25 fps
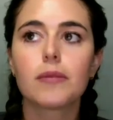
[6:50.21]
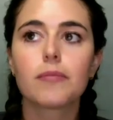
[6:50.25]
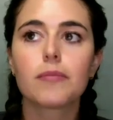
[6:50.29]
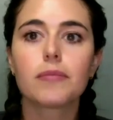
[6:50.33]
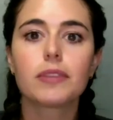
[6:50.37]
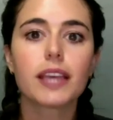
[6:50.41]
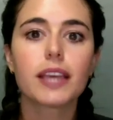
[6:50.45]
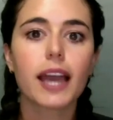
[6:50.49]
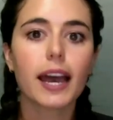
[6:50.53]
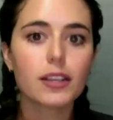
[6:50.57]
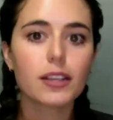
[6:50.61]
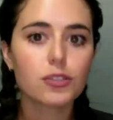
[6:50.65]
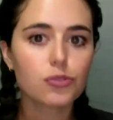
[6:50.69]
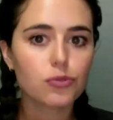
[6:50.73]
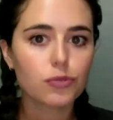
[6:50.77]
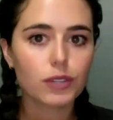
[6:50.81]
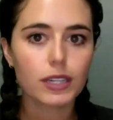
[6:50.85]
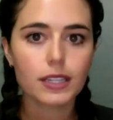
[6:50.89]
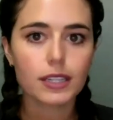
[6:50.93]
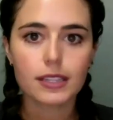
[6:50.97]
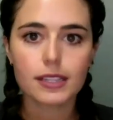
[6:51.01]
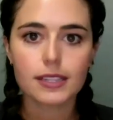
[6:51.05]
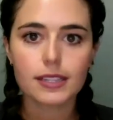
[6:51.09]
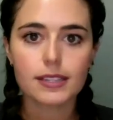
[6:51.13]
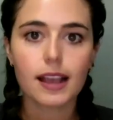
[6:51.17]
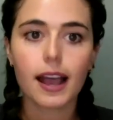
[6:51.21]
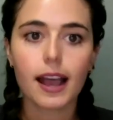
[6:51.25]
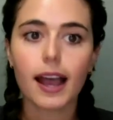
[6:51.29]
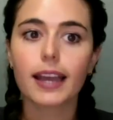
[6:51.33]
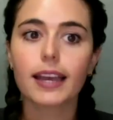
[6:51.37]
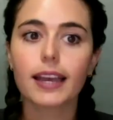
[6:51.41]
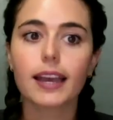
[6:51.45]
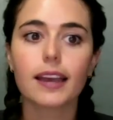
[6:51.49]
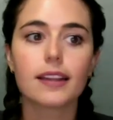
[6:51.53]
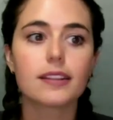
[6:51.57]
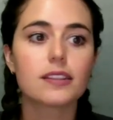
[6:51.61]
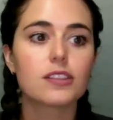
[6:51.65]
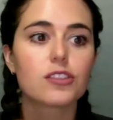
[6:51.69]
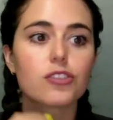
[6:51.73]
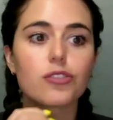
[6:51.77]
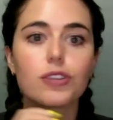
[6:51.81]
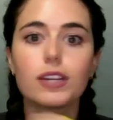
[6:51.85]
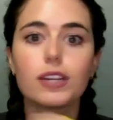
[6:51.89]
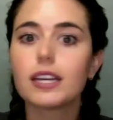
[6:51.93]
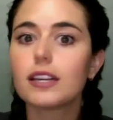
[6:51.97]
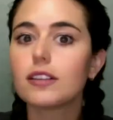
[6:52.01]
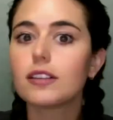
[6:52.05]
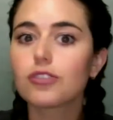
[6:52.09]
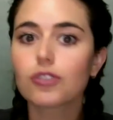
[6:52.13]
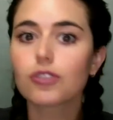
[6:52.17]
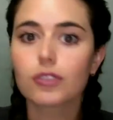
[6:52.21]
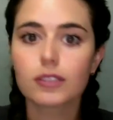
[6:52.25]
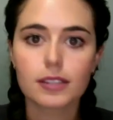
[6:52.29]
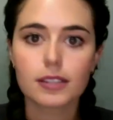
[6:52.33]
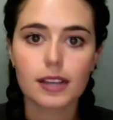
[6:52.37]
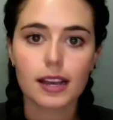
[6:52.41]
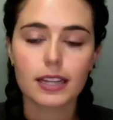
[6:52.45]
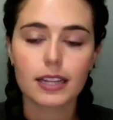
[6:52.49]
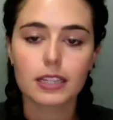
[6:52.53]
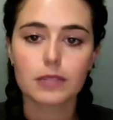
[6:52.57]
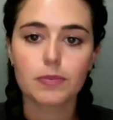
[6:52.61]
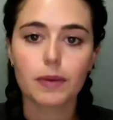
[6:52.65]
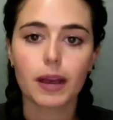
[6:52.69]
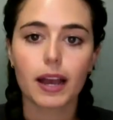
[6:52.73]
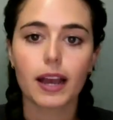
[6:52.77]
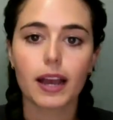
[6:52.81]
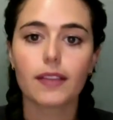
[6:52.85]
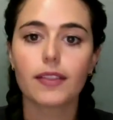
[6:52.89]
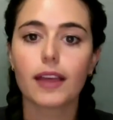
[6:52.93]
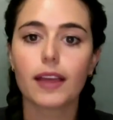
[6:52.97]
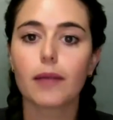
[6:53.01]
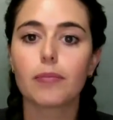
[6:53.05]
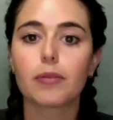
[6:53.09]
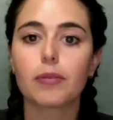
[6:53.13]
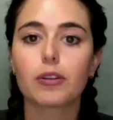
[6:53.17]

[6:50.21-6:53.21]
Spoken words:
Yes, read the science. There is good science behind that,